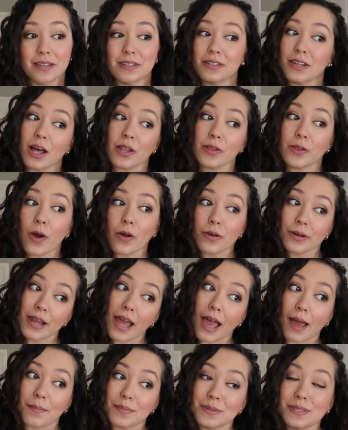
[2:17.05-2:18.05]
not long
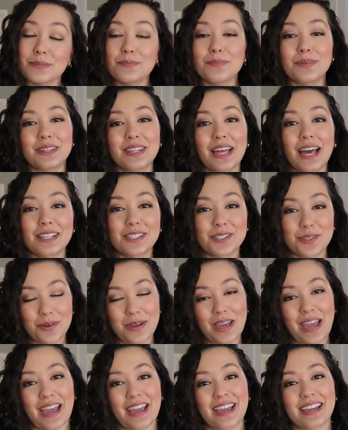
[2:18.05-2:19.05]
naps but that's
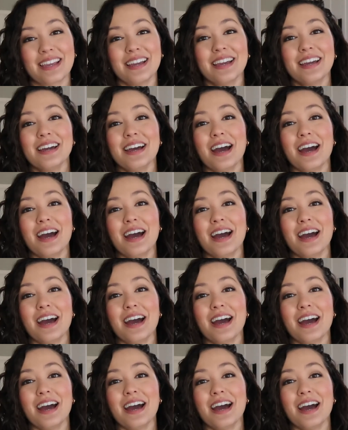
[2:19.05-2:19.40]
okay.